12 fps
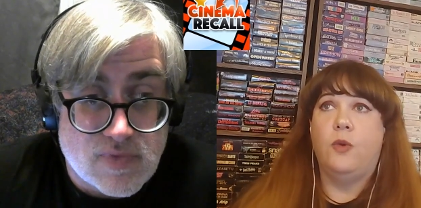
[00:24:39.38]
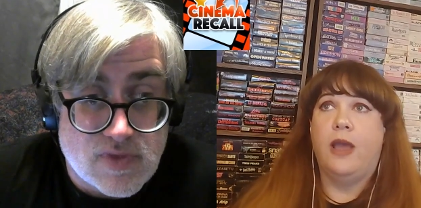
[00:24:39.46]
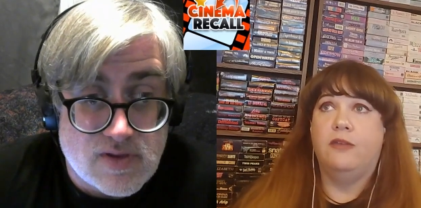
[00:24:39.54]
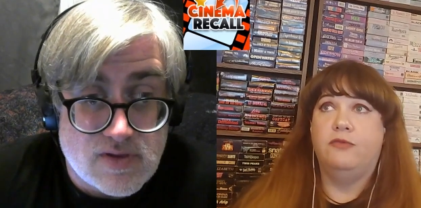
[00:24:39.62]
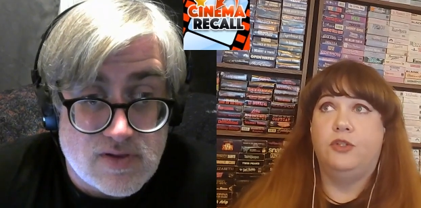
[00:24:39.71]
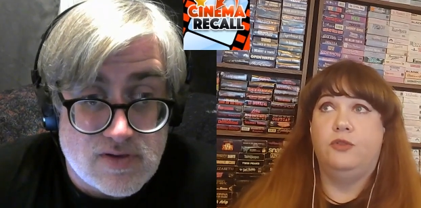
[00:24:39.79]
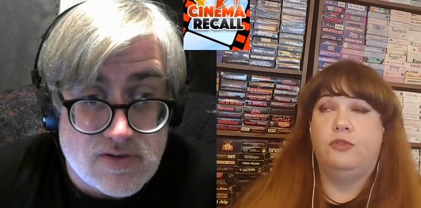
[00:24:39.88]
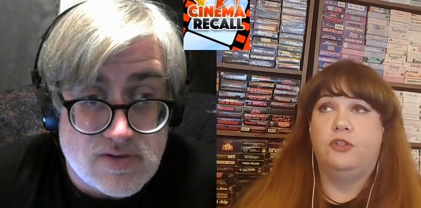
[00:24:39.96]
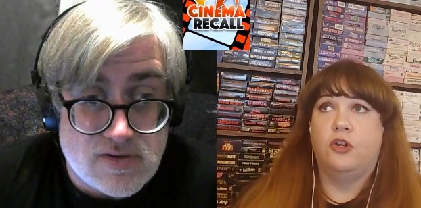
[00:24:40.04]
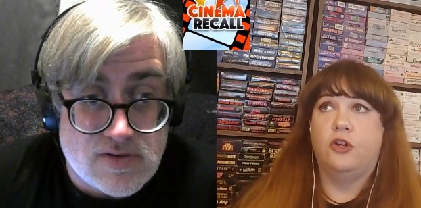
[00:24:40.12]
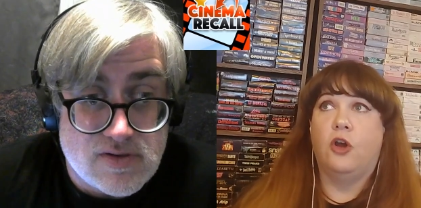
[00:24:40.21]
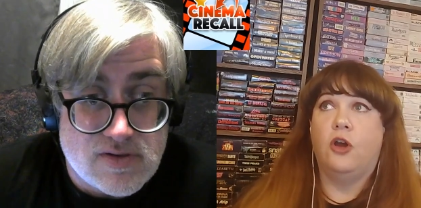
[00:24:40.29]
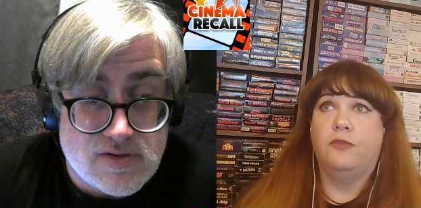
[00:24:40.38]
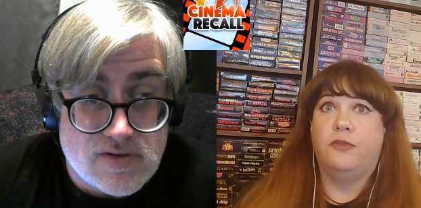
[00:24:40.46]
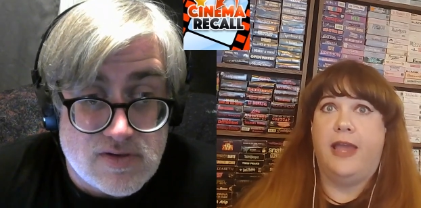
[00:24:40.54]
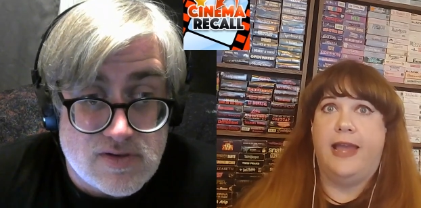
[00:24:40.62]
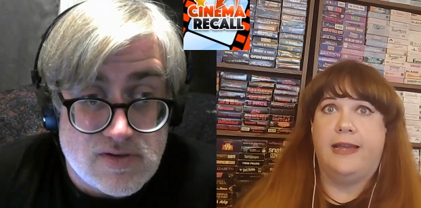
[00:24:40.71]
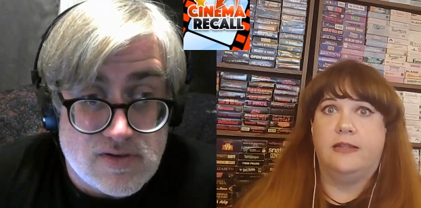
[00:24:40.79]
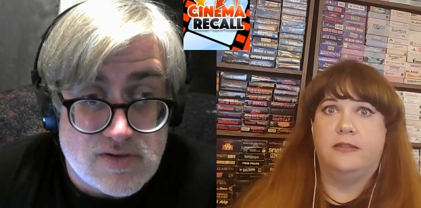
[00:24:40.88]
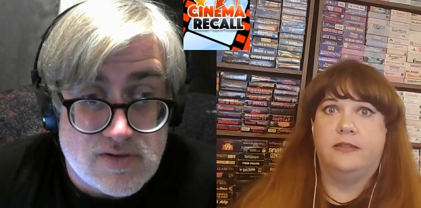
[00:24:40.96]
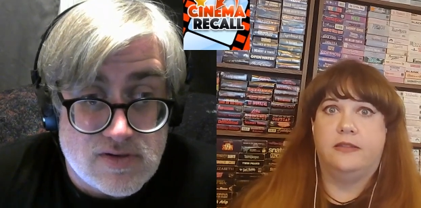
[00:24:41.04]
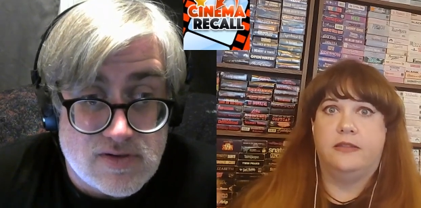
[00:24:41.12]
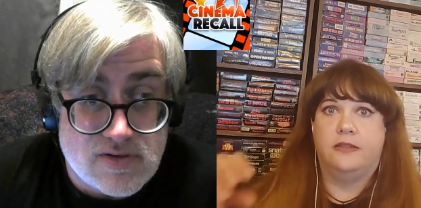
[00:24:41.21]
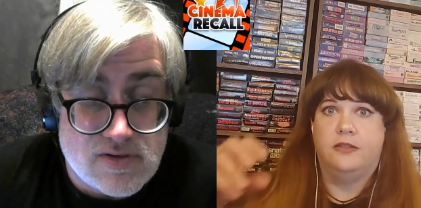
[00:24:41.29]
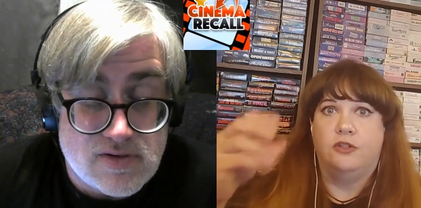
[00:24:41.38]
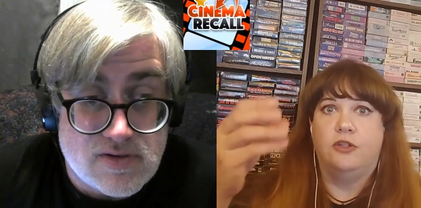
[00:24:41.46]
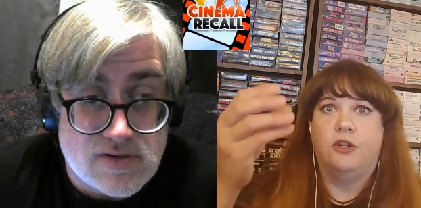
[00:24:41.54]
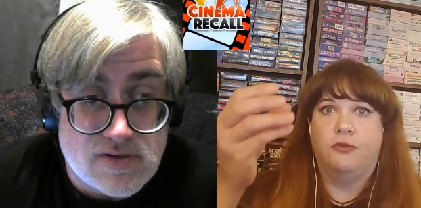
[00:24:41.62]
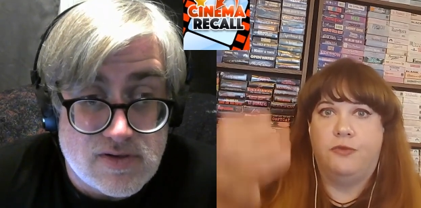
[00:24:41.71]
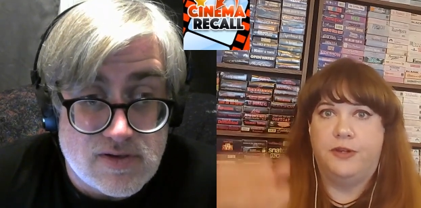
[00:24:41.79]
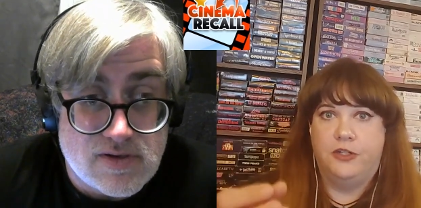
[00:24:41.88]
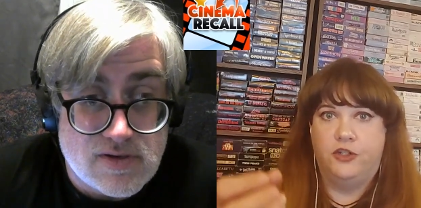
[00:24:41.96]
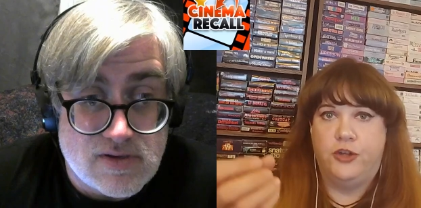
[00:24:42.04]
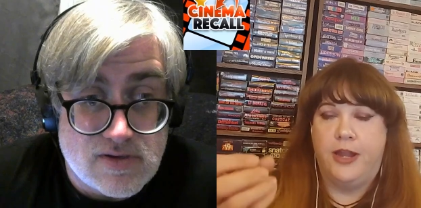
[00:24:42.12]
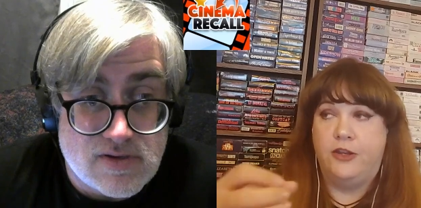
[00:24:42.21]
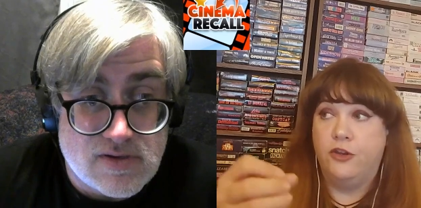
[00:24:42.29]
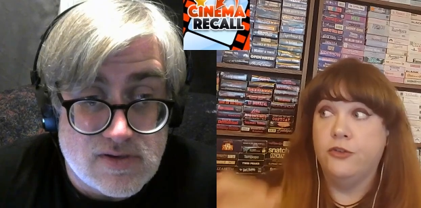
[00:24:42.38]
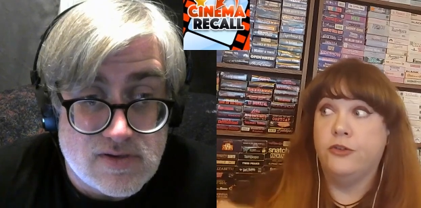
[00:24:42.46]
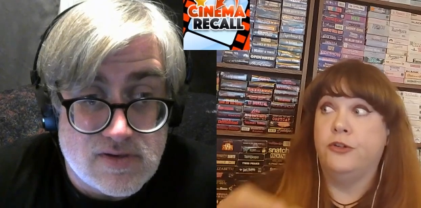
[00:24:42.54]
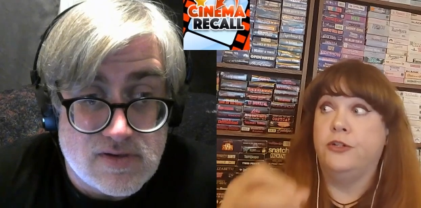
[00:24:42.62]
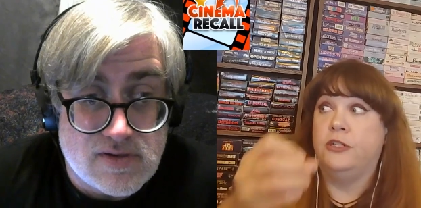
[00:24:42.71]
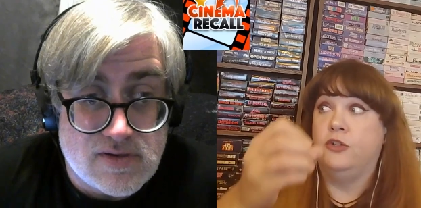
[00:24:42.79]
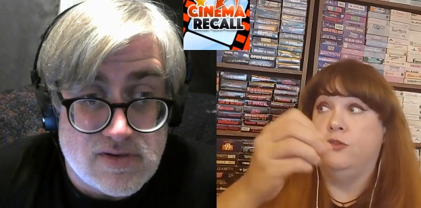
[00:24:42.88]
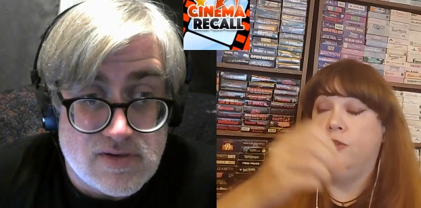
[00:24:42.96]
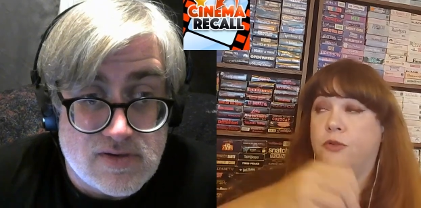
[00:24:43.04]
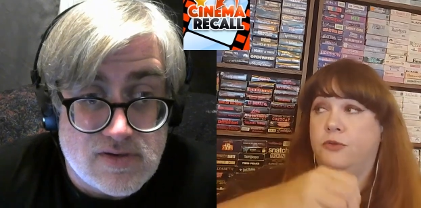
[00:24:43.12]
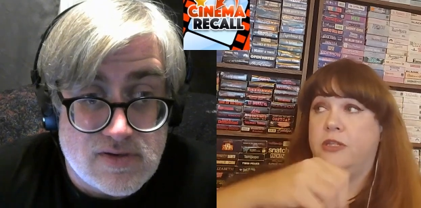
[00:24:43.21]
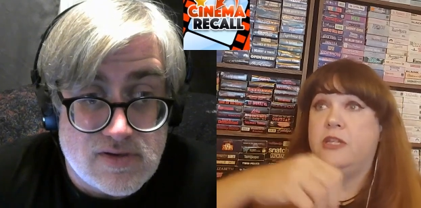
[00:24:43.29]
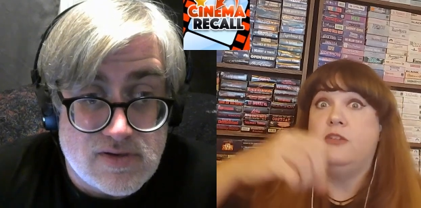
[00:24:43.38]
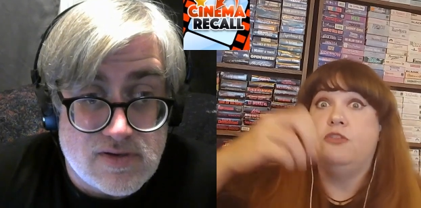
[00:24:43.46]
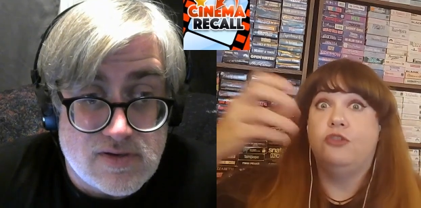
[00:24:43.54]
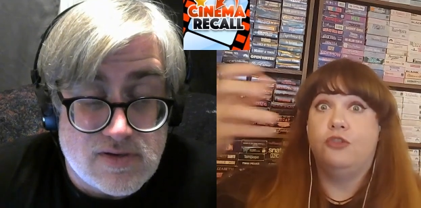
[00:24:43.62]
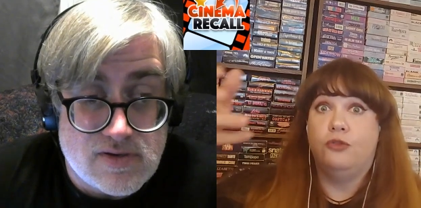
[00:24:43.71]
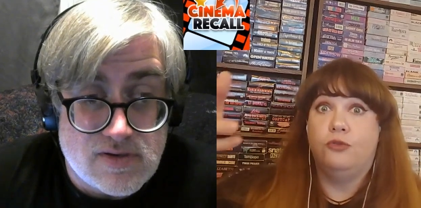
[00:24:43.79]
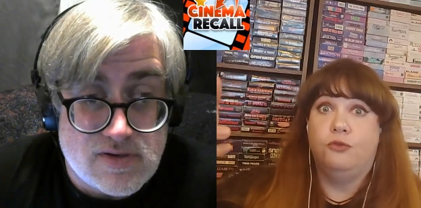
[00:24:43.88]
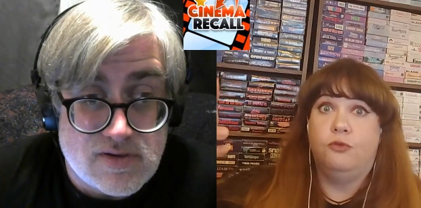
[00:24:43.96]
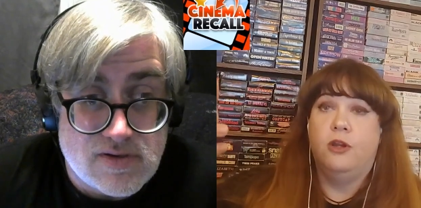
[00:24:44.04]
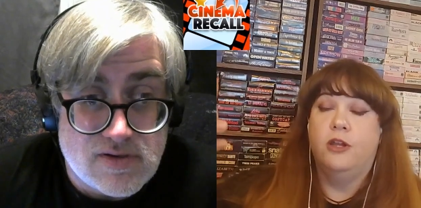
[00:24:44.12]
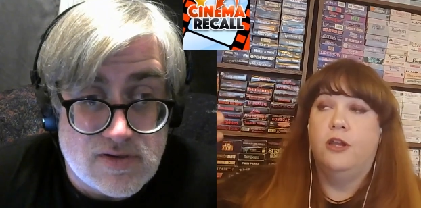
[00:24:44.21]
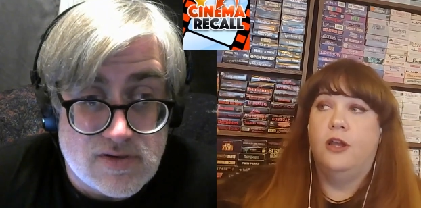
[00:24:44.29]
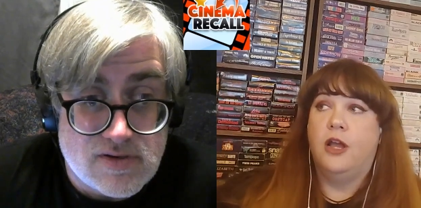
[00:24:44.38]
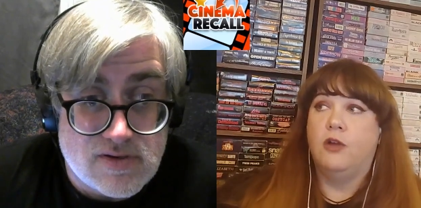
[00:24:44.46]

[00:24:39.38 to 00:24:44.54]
Speaker 1: you have to start off as this, you know, very shy nerd who goes into